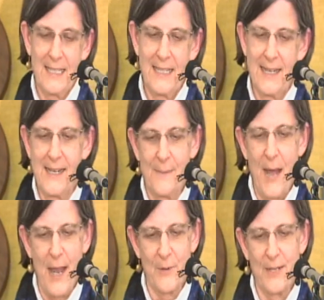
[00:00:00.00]

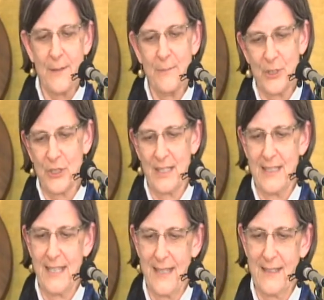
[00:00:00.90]
Iowa, Michigan,
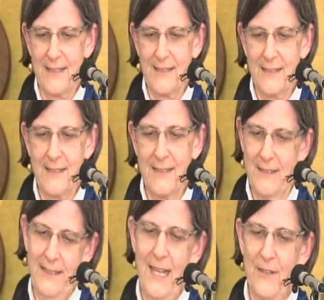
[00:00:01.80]
Texas,
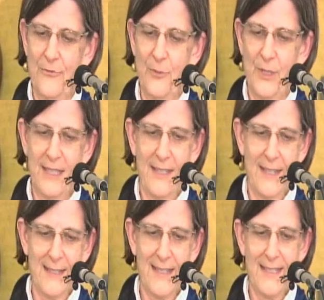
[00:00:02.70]
California, and I
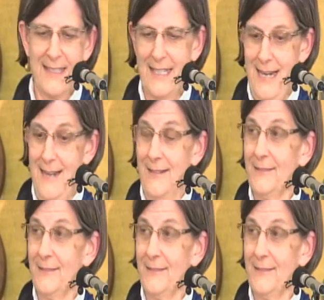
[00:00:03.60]
think Indiana,